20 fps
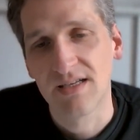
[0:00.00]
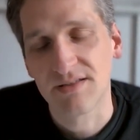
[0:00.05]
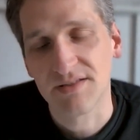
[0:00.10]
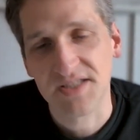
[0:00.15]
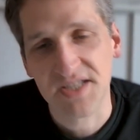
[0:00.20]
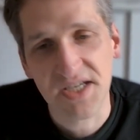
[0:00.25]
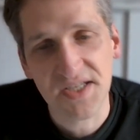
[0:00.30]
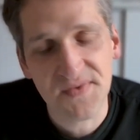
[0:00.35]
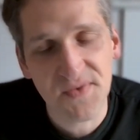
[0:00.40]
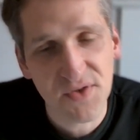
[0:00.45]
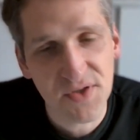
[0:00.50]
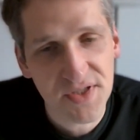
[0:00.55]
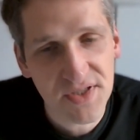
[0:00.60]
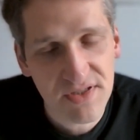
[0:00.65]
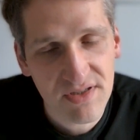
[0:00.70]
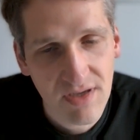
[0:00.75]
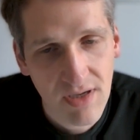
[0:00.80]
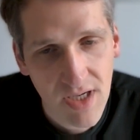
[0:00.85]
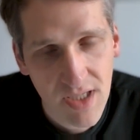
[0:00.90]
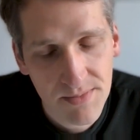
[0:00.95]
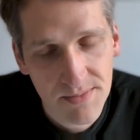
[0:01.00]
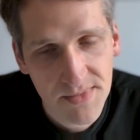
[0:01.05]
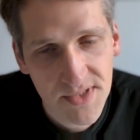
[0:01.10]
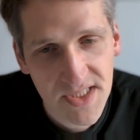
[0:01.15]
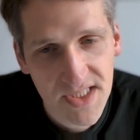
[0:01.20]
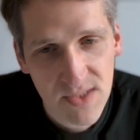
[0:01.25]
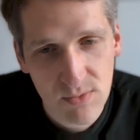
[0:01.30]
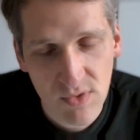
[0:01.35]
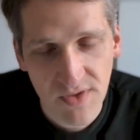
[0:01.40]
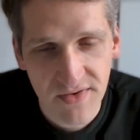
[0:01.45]
Salesforce
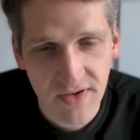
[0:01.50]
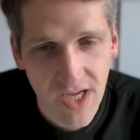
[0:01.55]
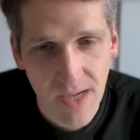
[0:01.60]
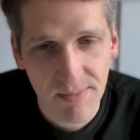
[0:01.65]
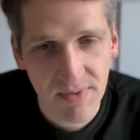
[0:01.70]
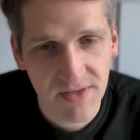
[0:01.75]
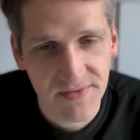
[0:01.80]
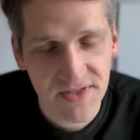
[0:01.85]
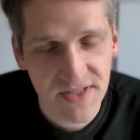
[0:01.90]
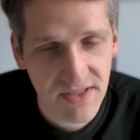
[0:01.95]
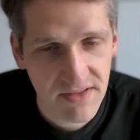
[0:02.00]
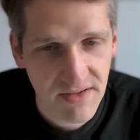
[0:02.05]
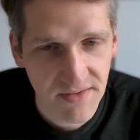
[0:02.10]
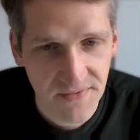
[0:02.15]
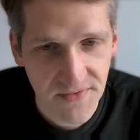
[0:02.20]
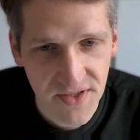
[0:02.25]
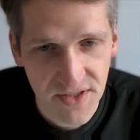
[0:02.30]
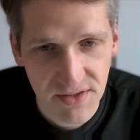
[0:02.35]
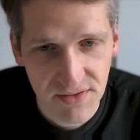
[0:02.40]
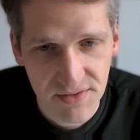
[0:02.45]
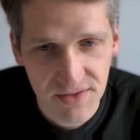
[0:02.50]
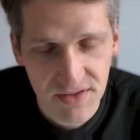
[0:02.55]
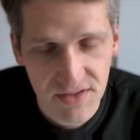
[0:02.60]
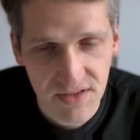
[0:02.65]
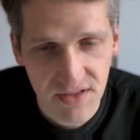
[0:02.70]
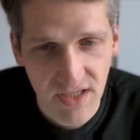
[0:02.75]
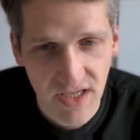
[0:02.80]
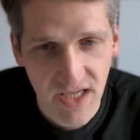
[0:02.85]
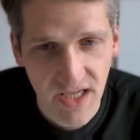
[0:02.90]
comes with a couple of standard fields,